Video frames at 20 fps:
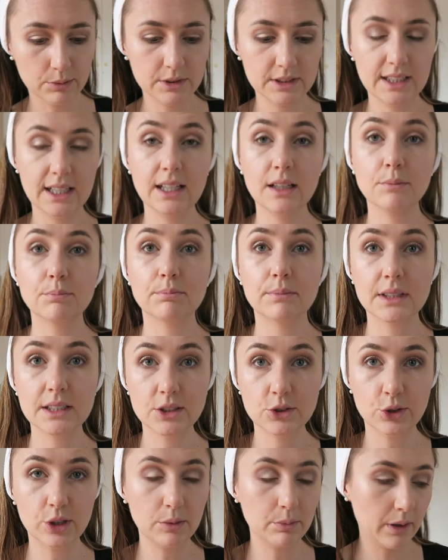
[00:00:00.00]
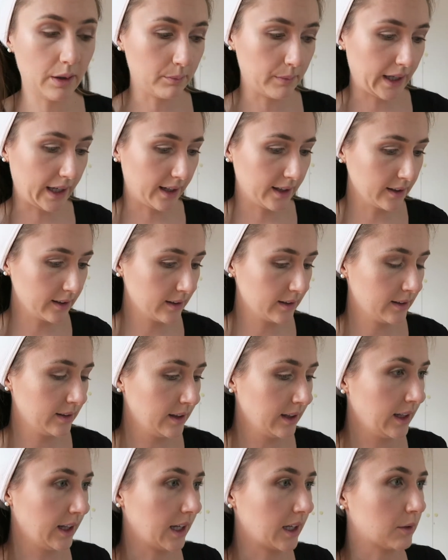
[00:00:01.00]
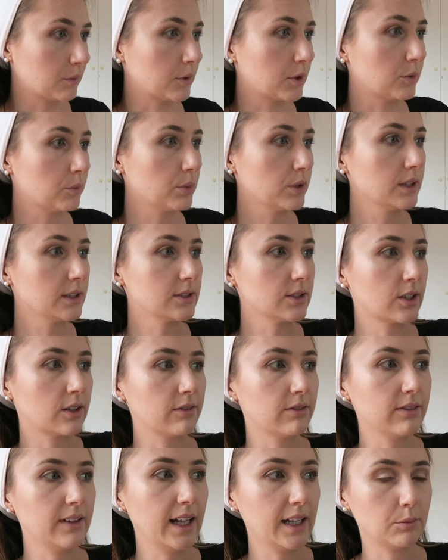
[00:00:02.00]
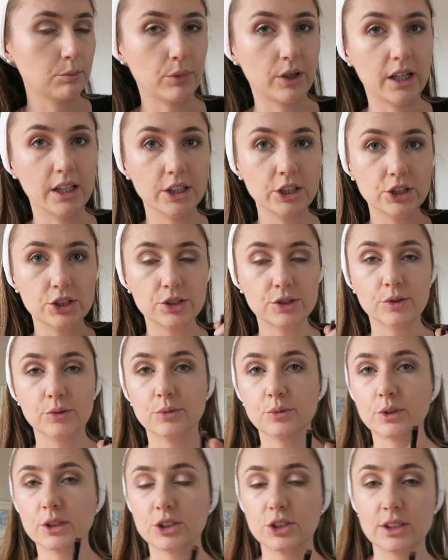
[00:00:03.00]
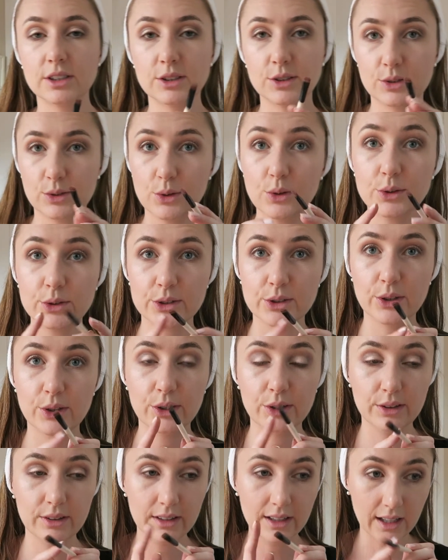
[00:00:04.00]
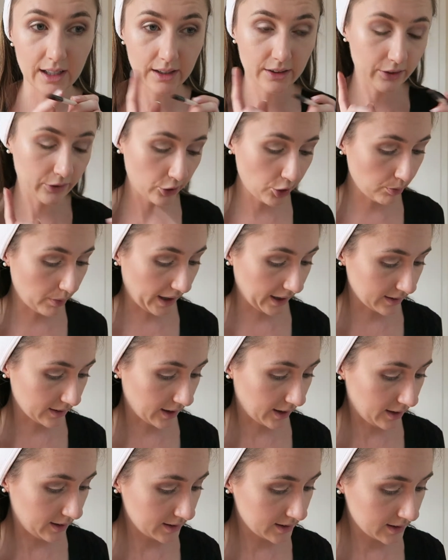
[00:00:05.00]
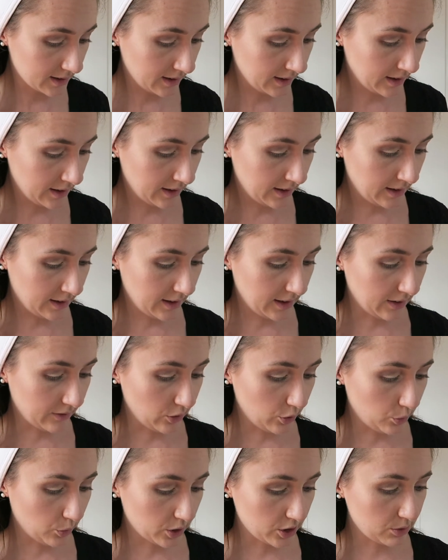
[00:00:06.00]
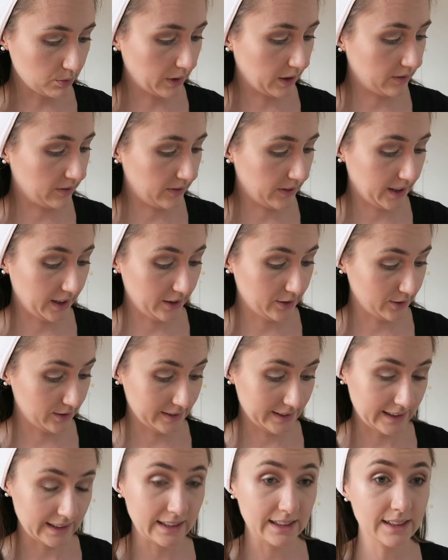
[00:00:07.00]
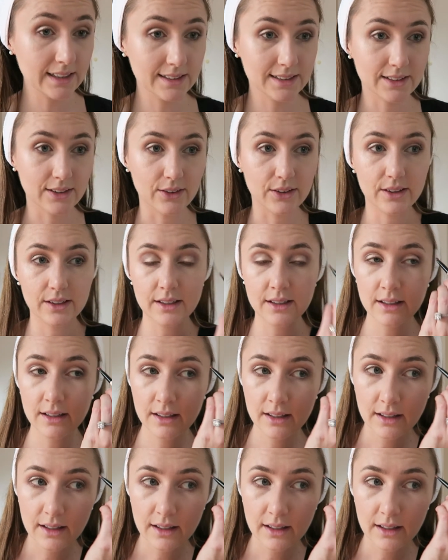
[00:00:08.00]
I'm going to take Mystery by MAC, and I'm going to put this on a flat brush, which is also like throwback days. If you watched my videos years ago,